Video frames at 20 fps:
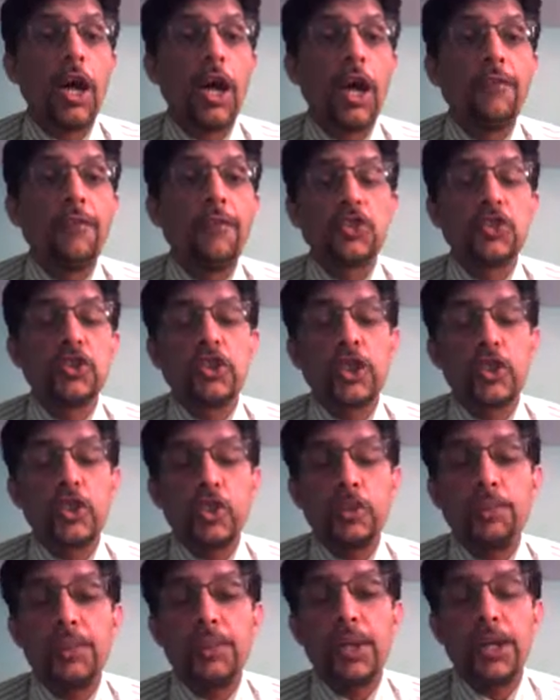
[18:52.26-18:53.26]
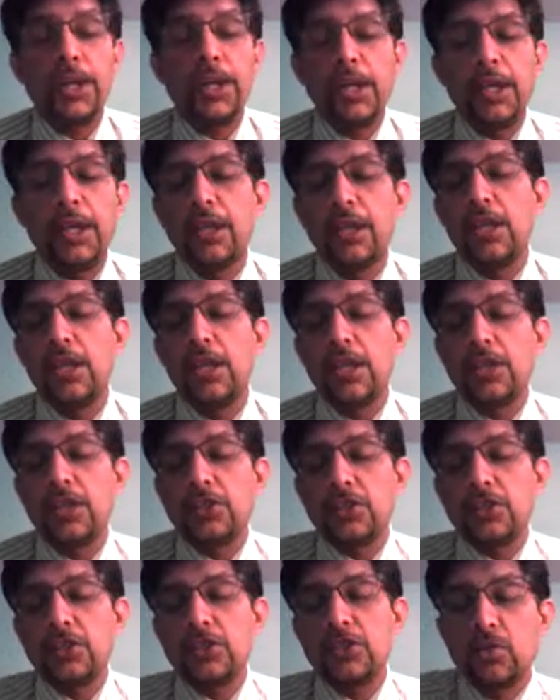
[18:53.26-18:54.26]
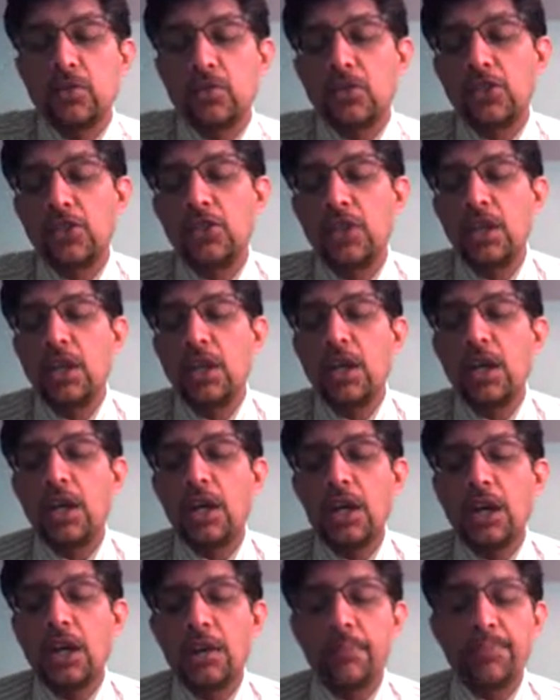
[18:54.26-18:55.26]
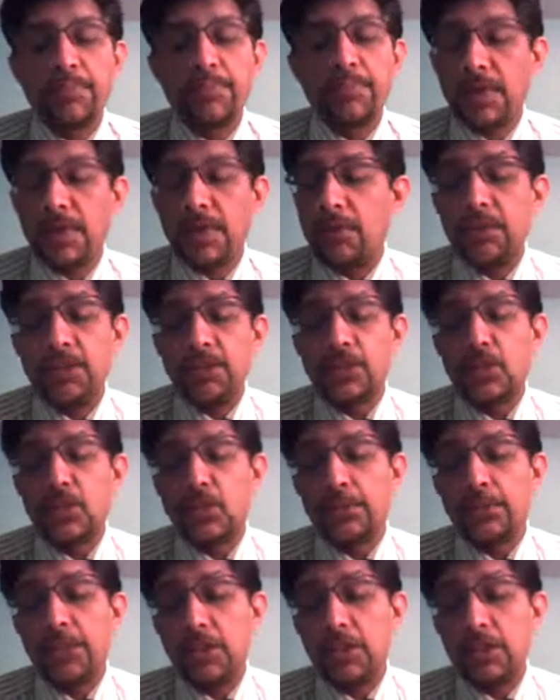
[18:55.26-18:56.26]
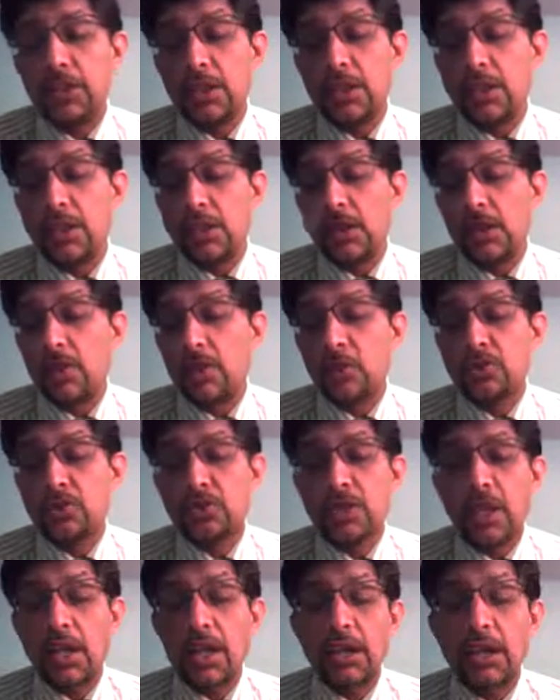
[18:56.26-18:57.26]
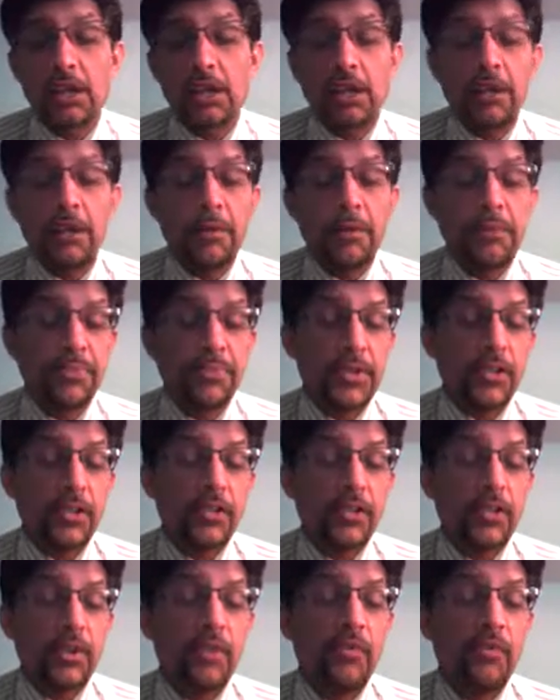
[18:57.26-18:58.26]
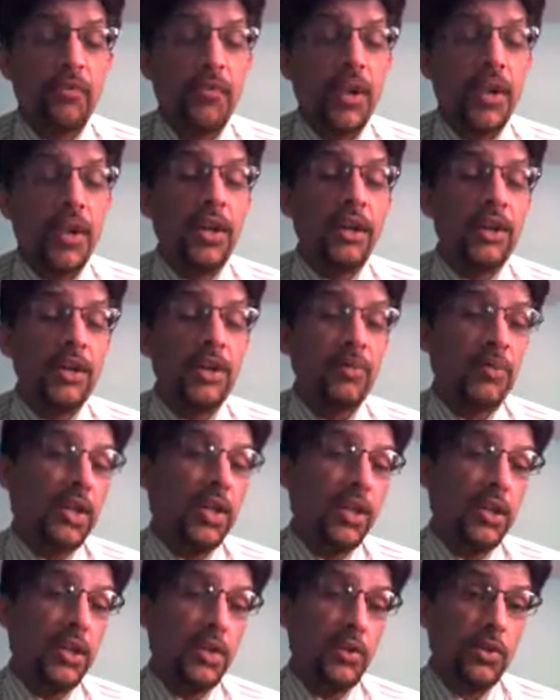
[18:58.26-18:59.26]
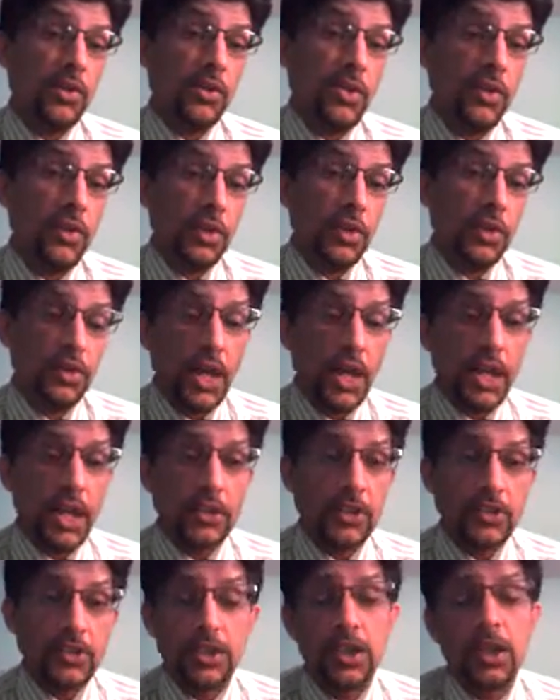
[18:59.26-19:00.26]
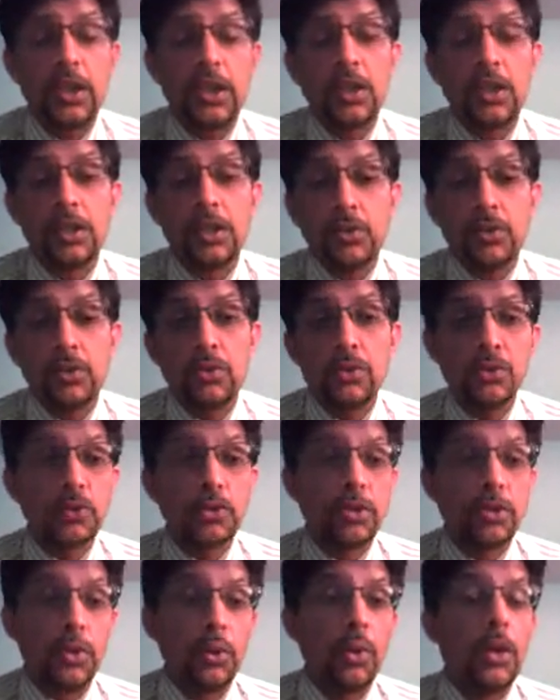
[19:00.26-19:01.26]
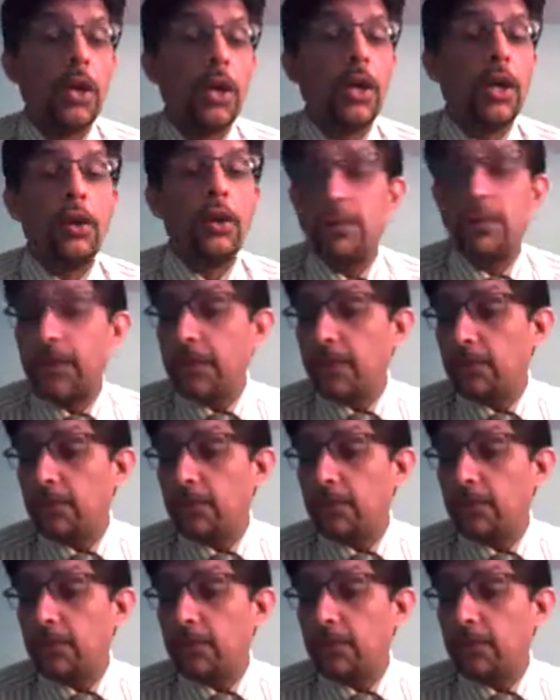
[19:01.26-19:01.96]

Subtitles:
which to me sounds, which to me looks like it's a very, very Herculean task to do so. Well, dear